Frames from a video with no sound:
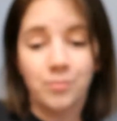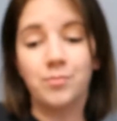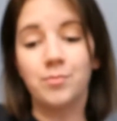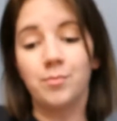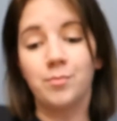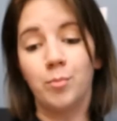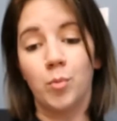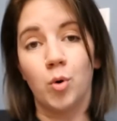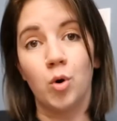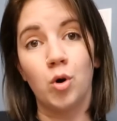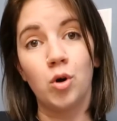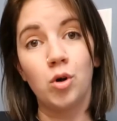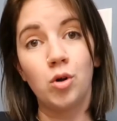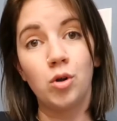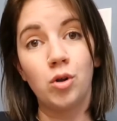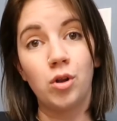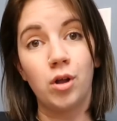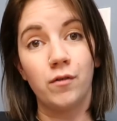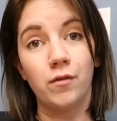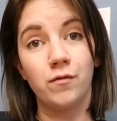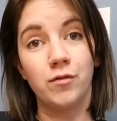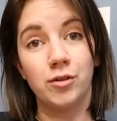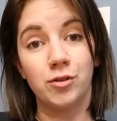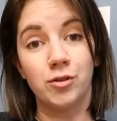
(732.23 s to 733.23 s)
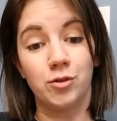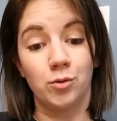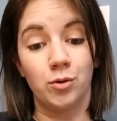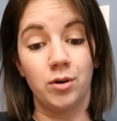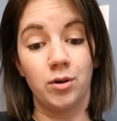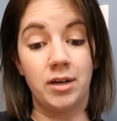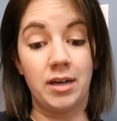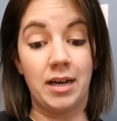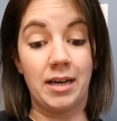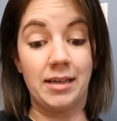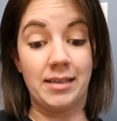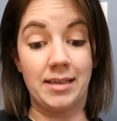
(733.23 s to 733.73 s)
Moral of the
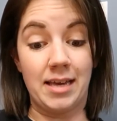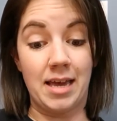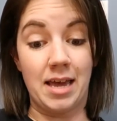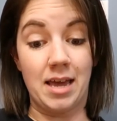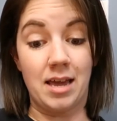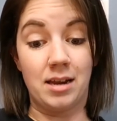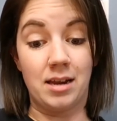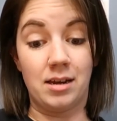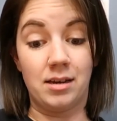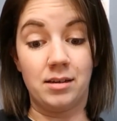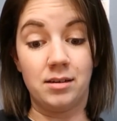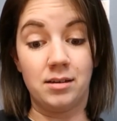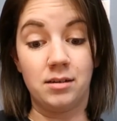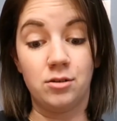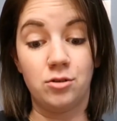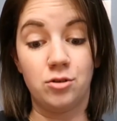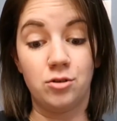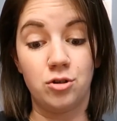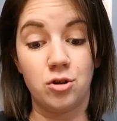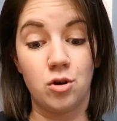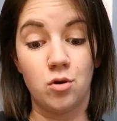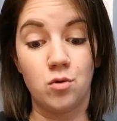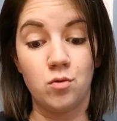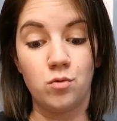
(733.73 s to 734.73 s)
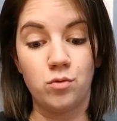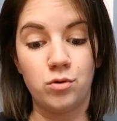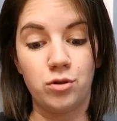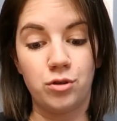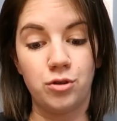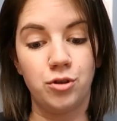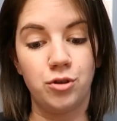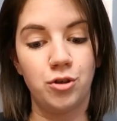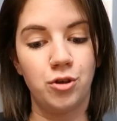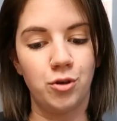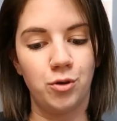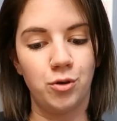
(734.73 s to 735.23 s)
story again, don't
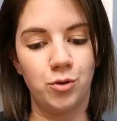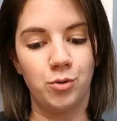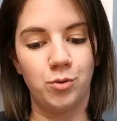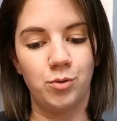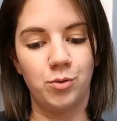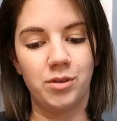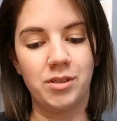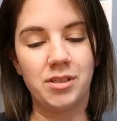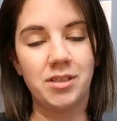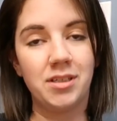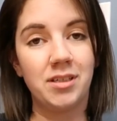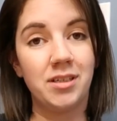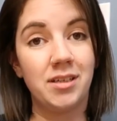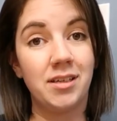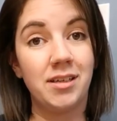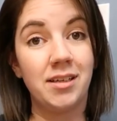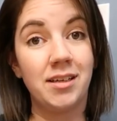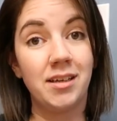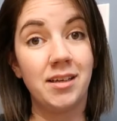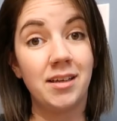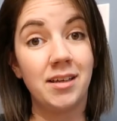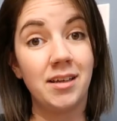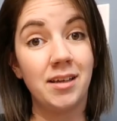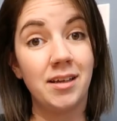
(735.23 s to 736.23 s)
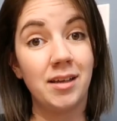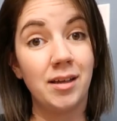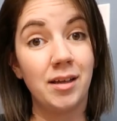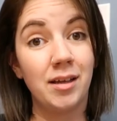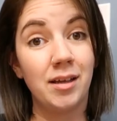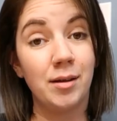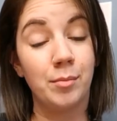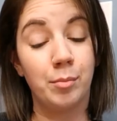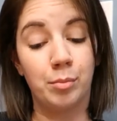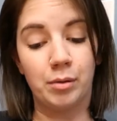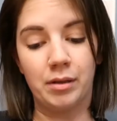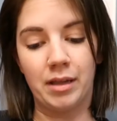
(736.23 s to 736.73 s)
use
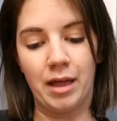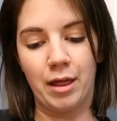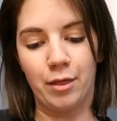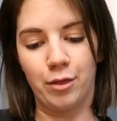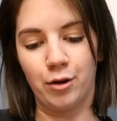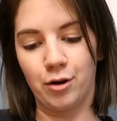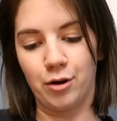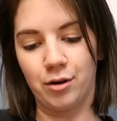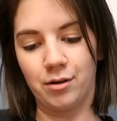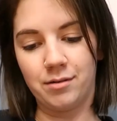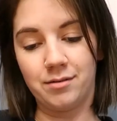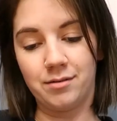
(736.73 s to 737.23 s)
pleather.